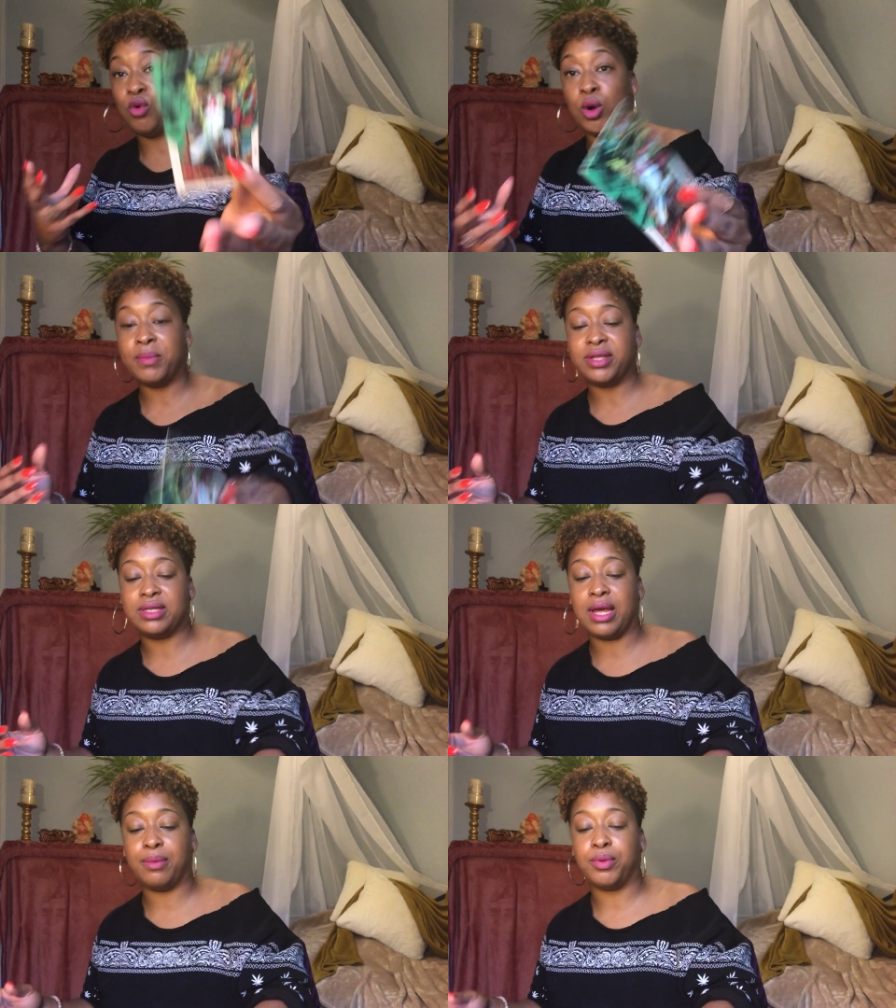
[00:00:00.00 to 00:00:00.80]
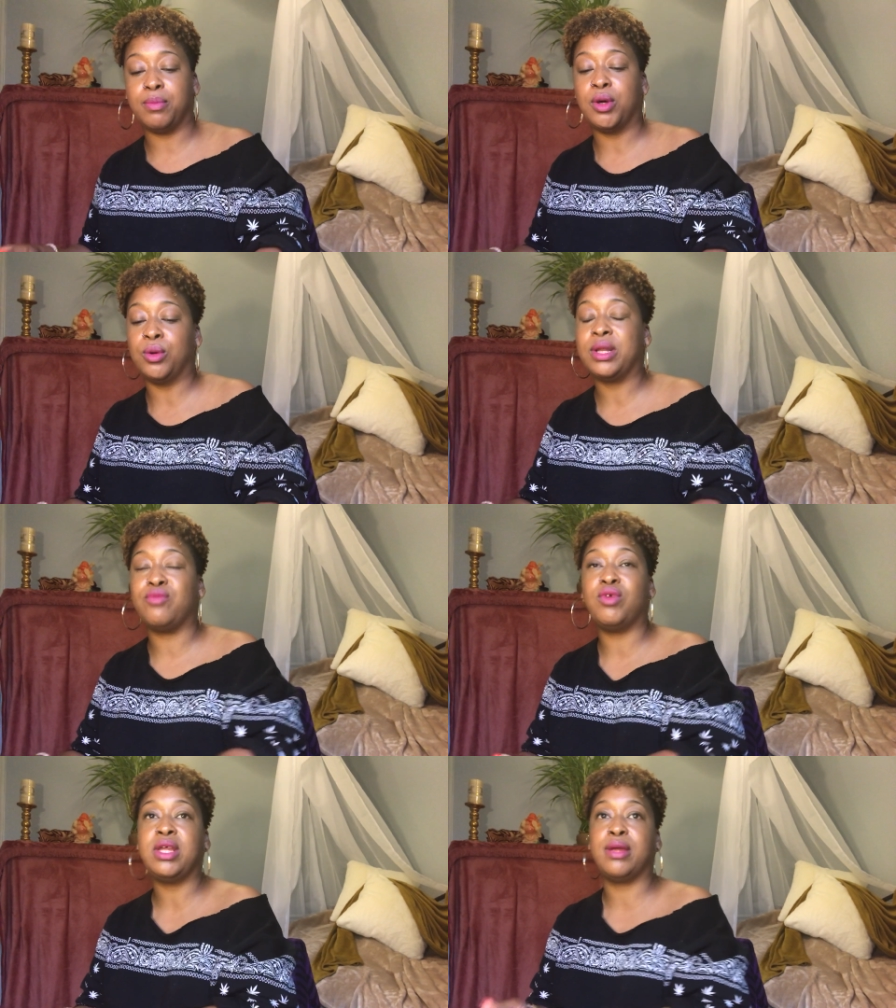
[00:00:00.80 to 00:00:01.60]
form into emperor mode
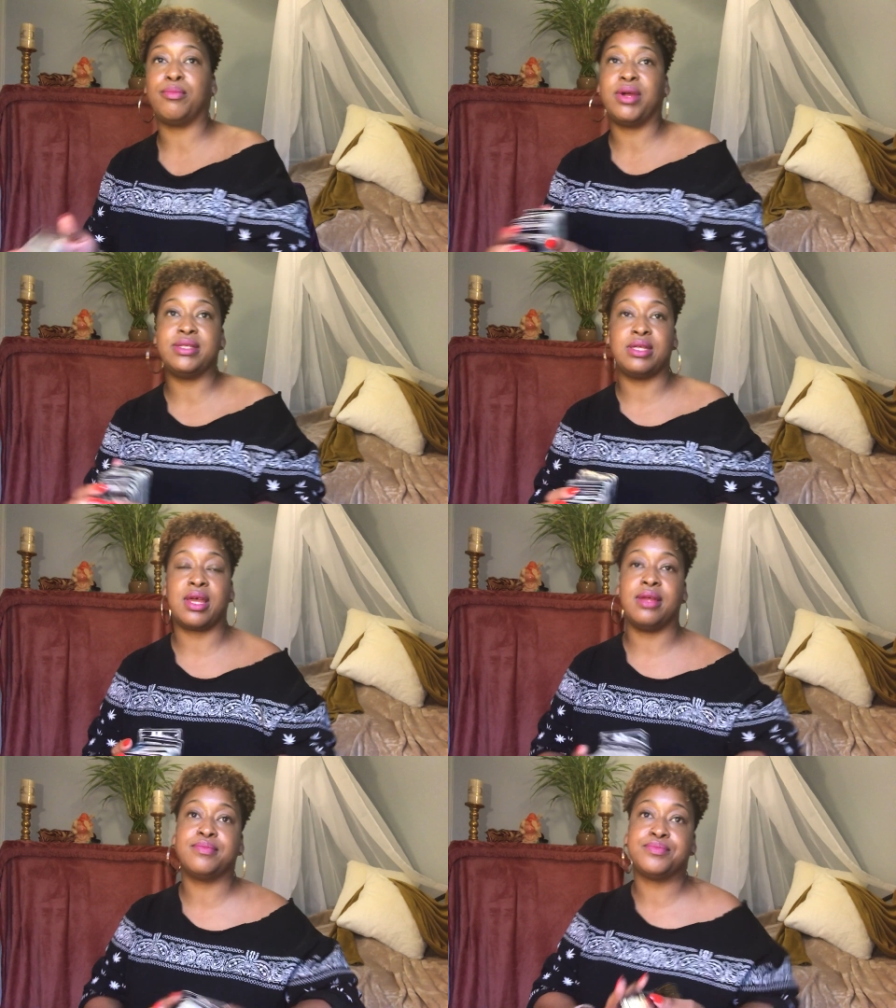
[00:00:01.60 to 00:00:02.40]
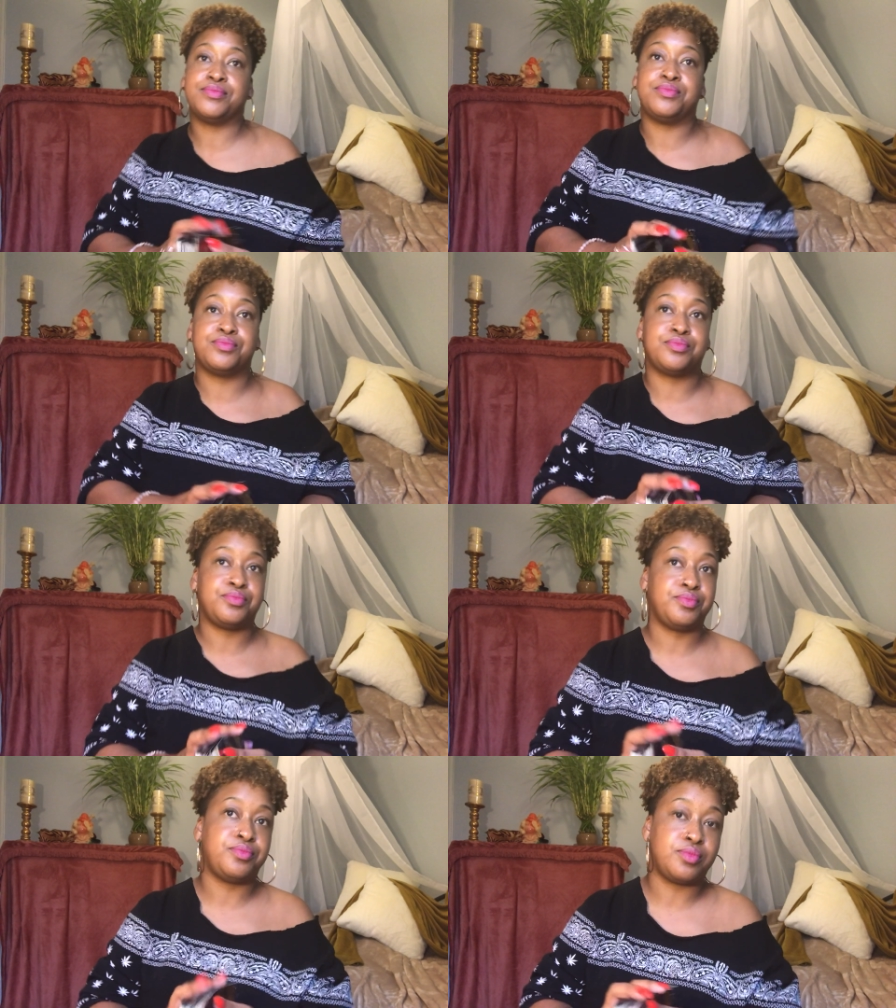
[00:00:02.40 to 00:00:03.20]
and really embracing
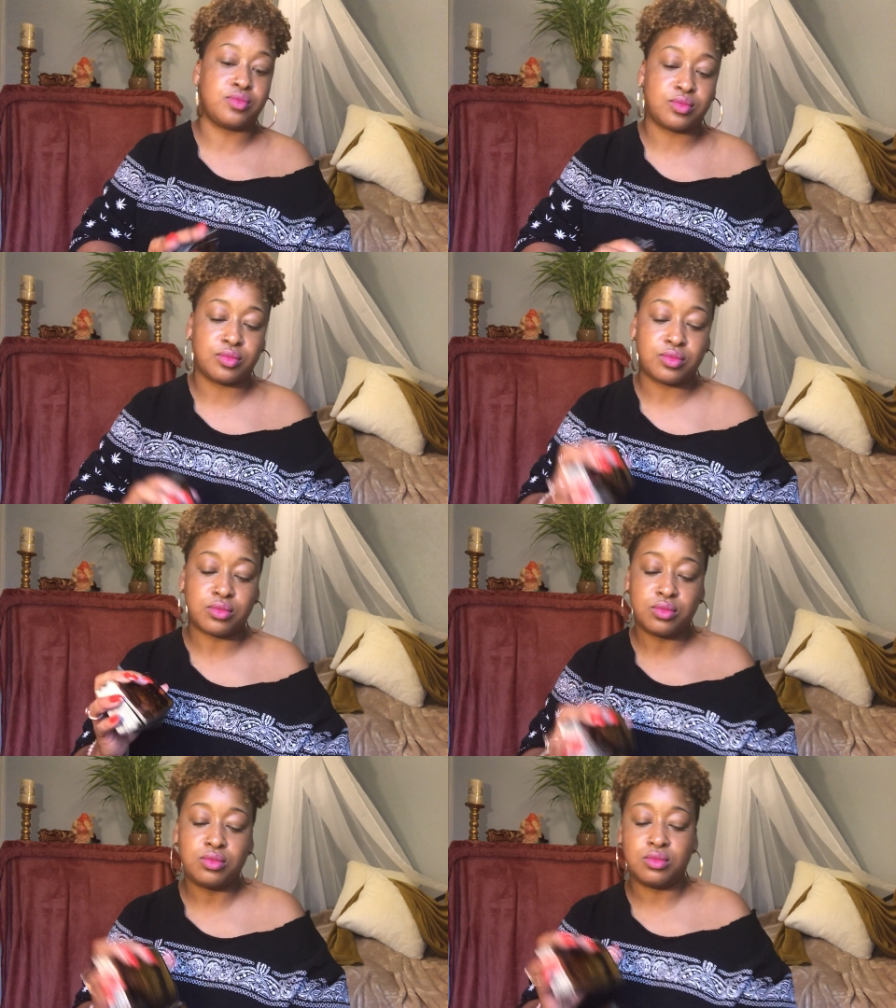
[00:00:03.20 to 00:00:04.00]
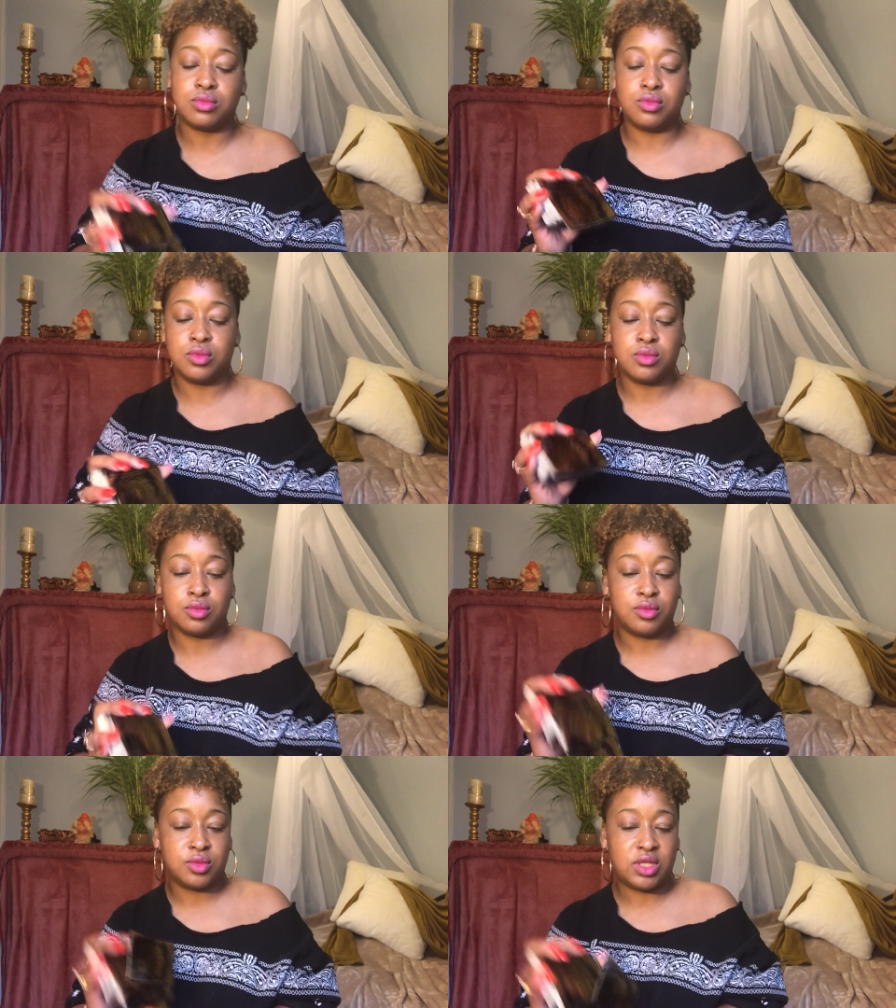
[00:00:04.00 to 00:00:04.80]
it.
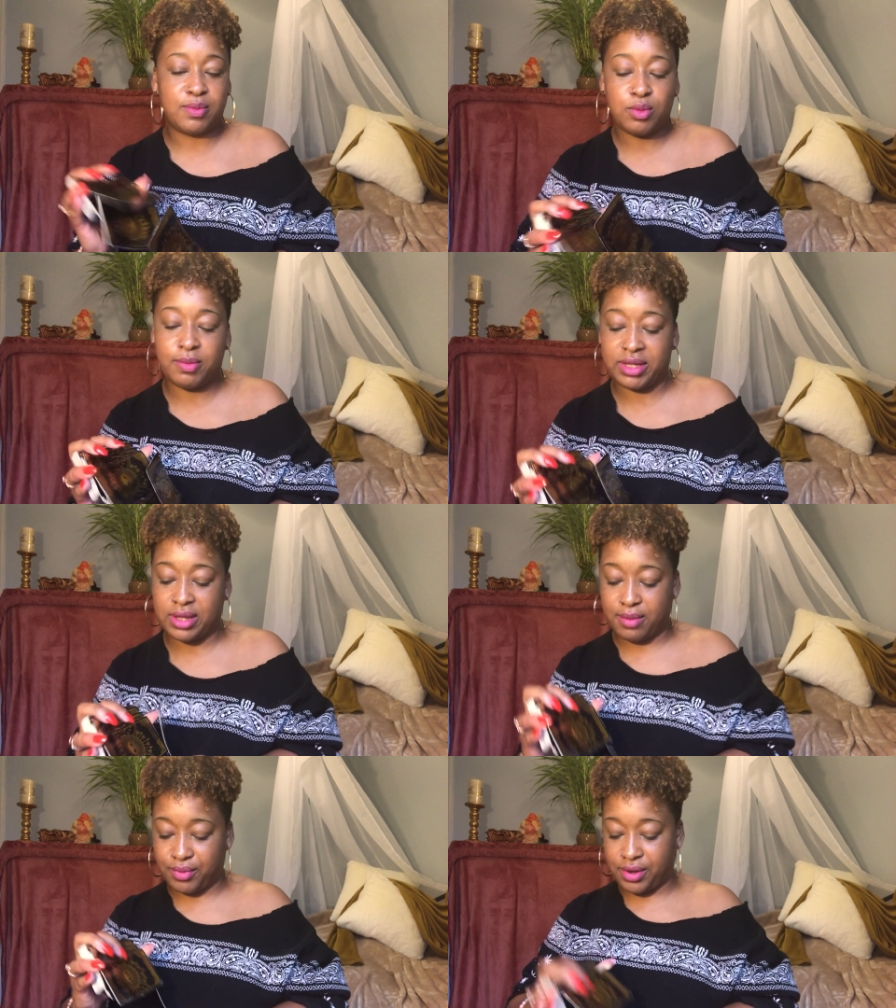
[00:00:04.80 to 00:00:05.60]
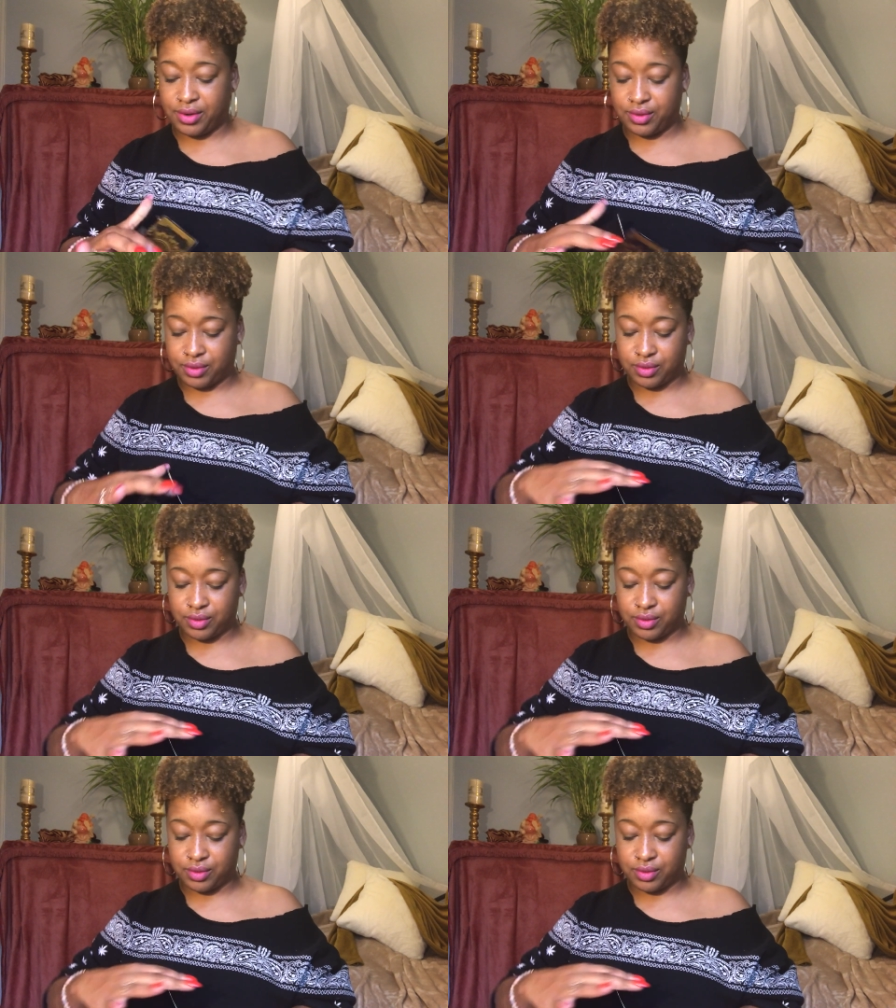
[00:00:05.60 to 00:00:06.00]
Tell me more about the emperor.